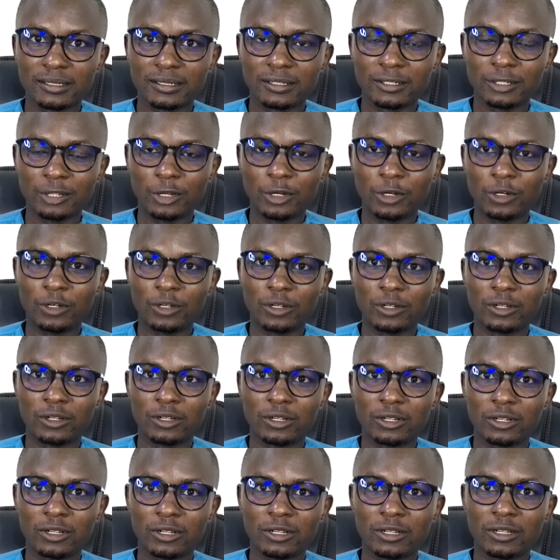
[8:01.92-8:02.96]
You know?
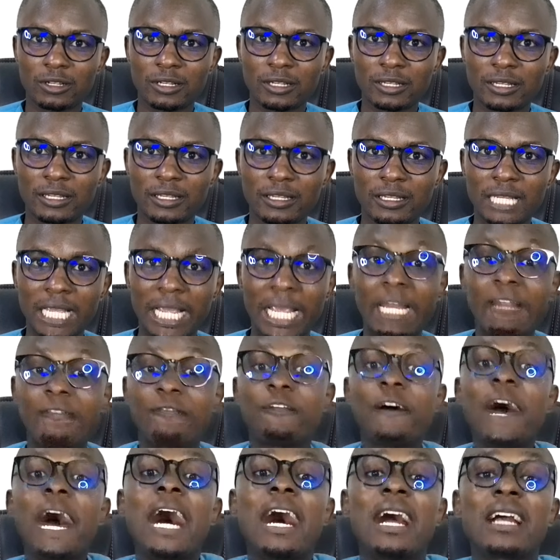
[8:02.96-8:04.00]
In
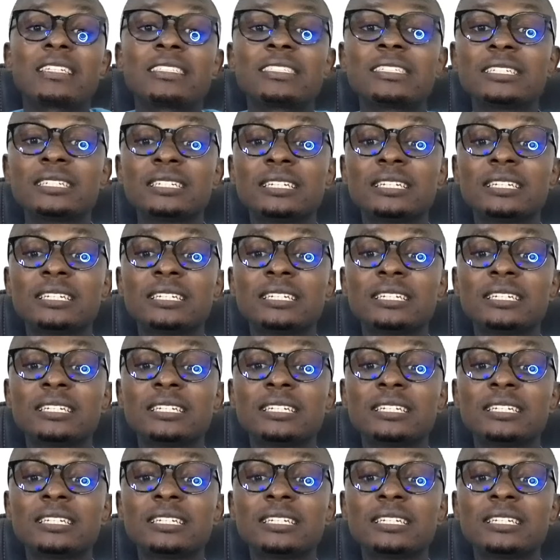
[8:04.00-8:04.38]
fact,